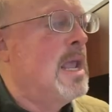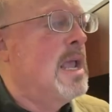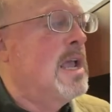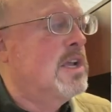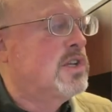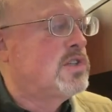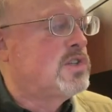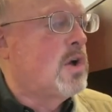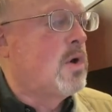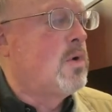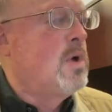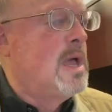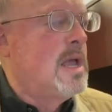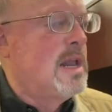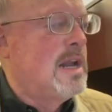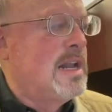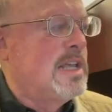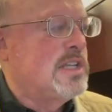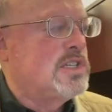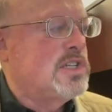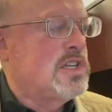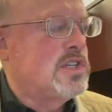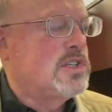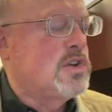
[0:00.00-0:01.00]
So
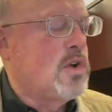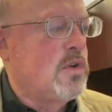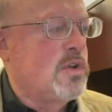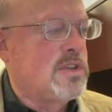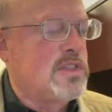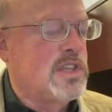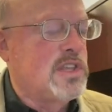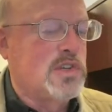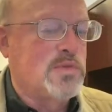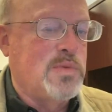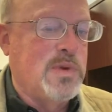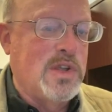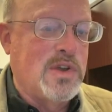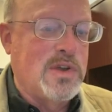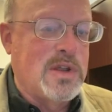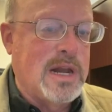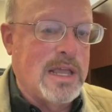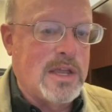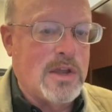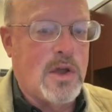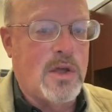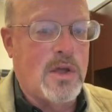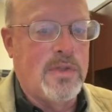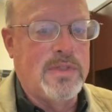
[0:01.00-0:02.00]
let's just go look at this. When you
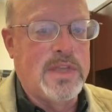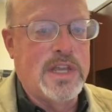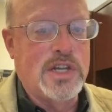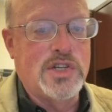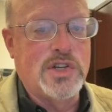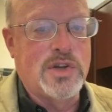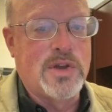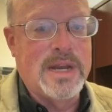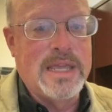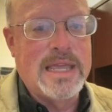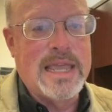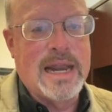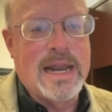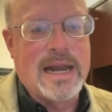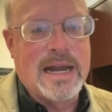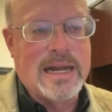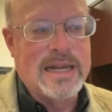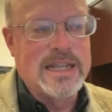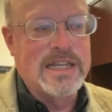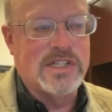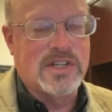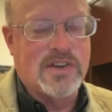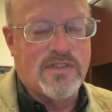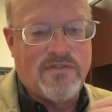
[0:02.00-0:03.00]
click on this, you're going to get a
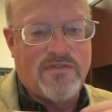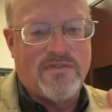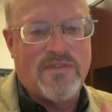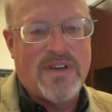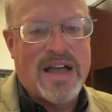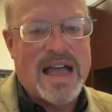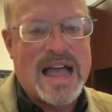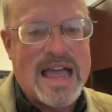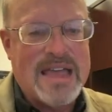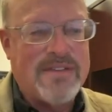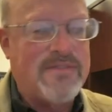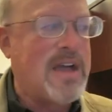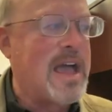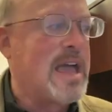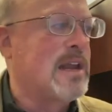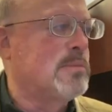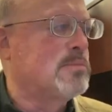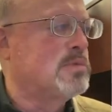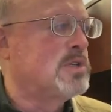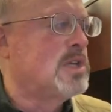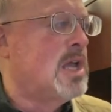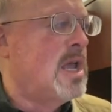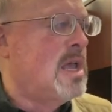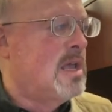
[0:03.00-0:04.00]
list of 5
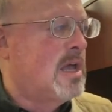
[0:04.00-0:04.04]
items.